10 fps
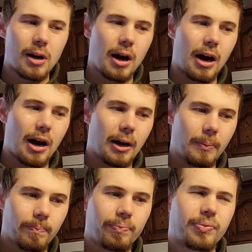
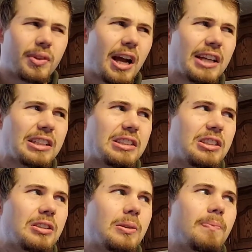
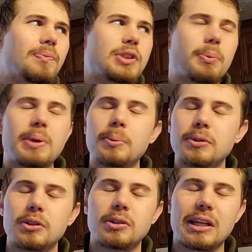Some people
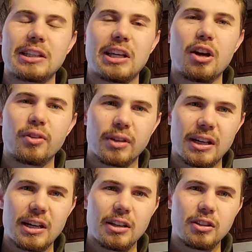do like the
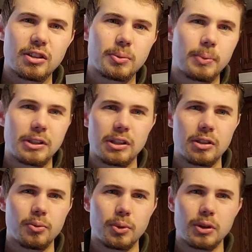overnight oats, but you
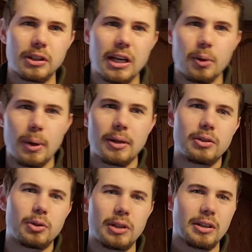can really get away with
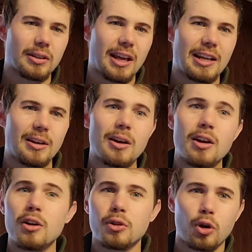doing like
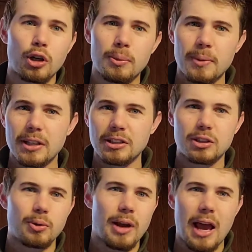30 minutes
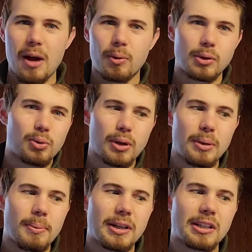to an hour, 20
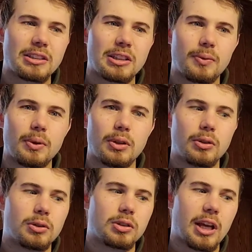minutes if you
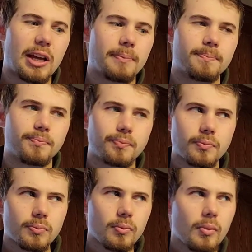use like
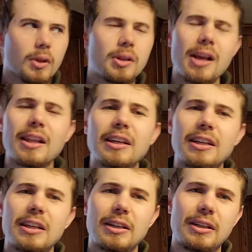
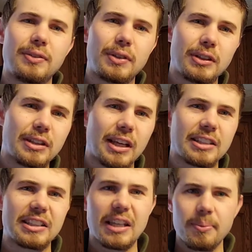if you use like a
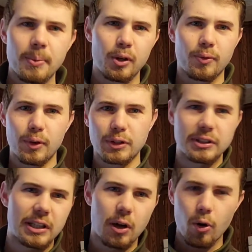skim milk
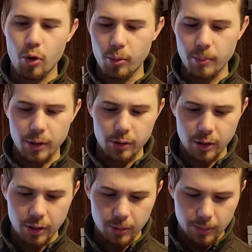versus like a whole milk.
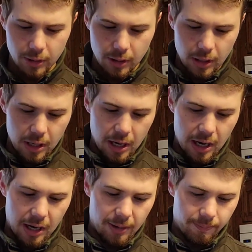
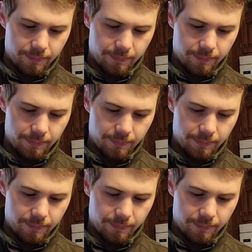I'm